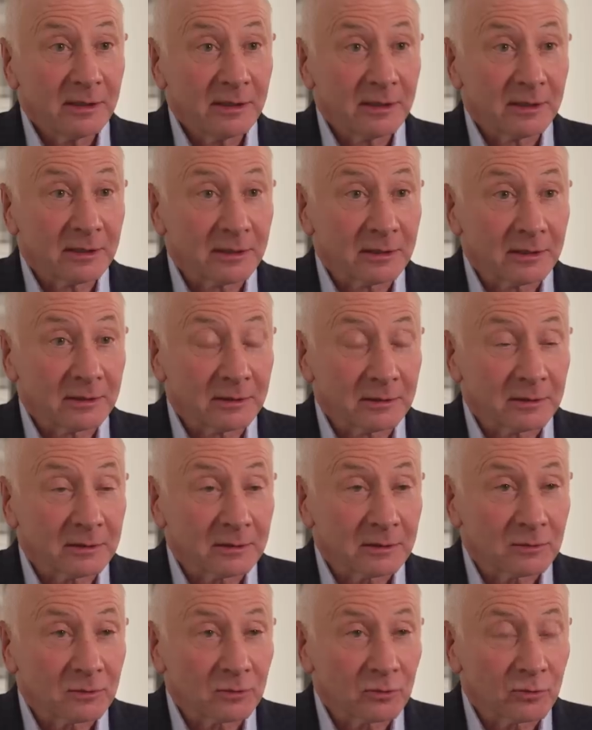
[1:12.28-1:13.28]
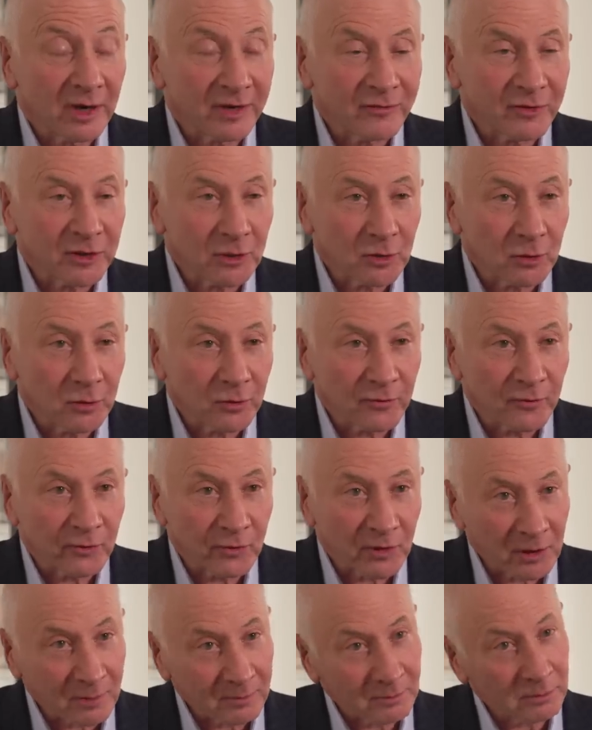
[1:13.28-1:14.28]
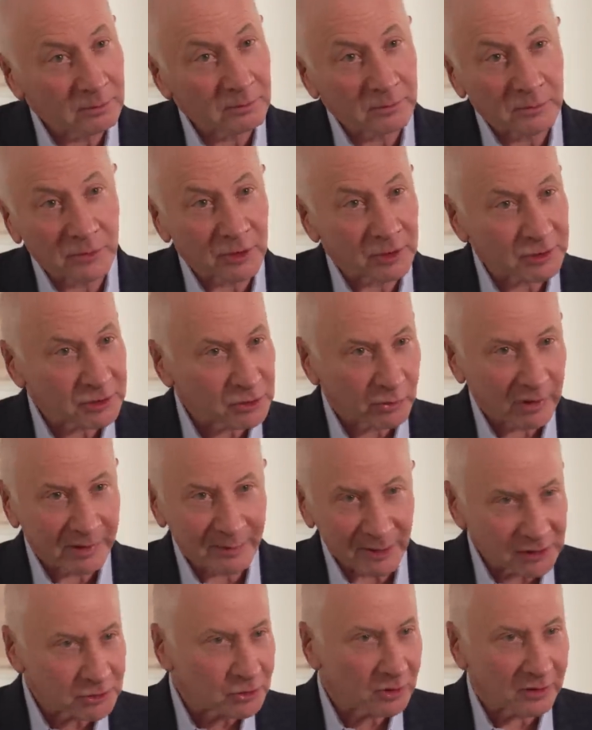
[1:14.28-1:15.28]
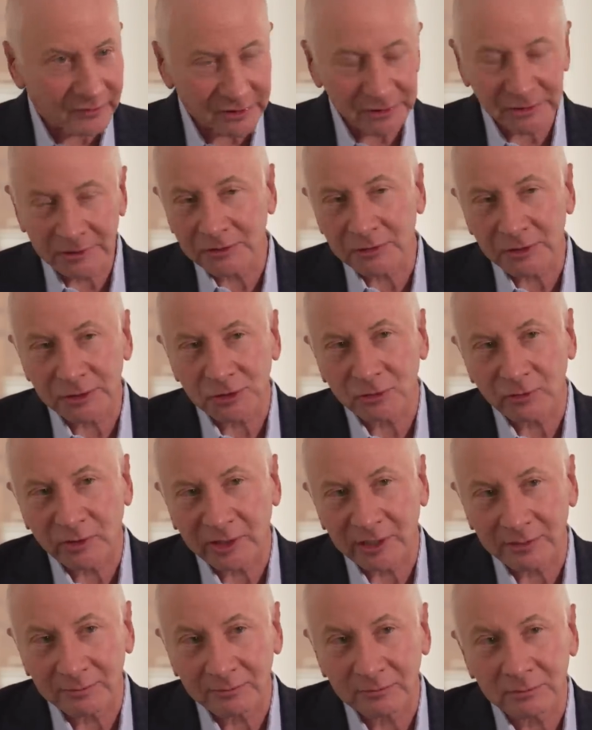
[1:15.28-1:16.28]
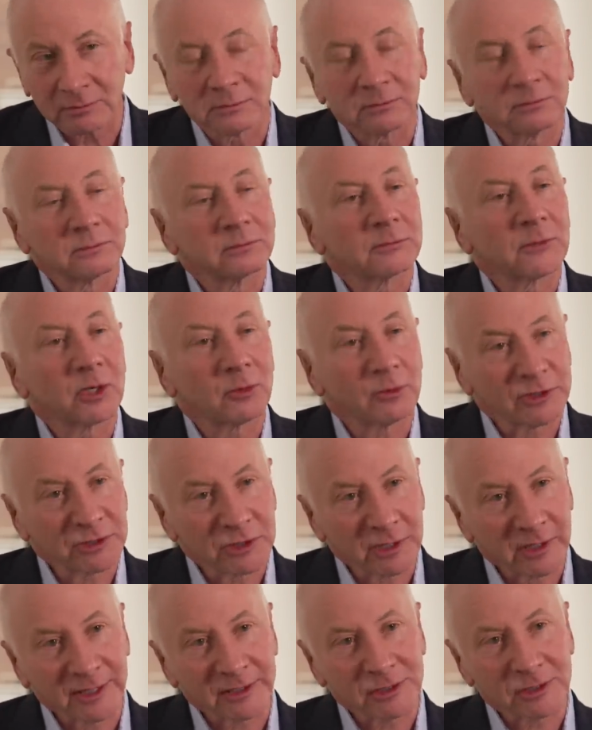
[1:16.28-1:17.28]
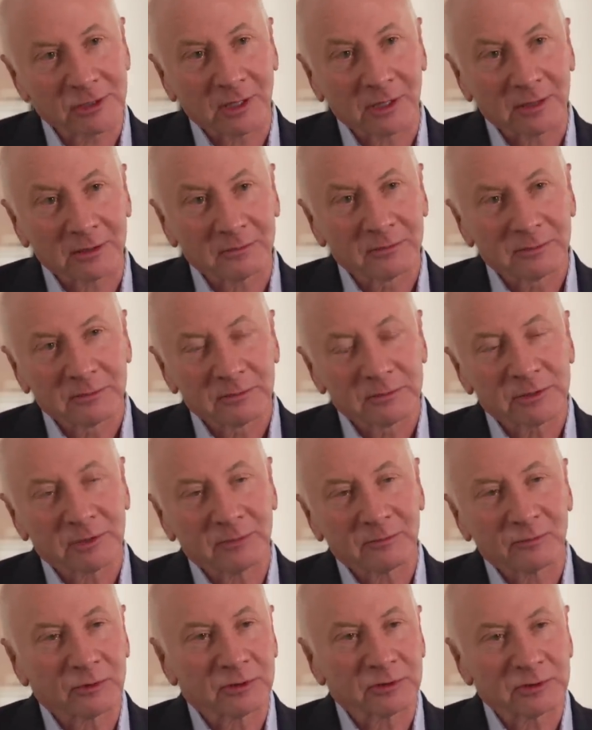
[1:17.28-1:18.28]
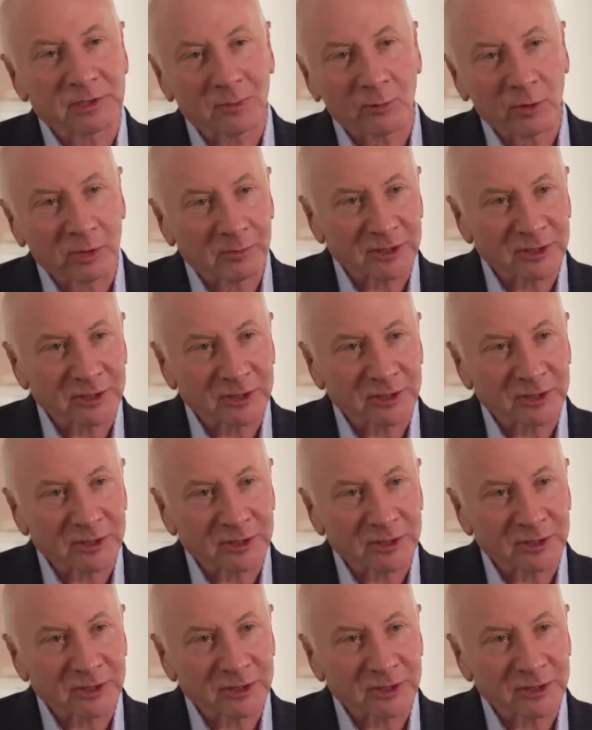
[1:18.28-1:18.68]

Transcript: in revenue from the streaming service that the stream originates on, somewhere, somewhere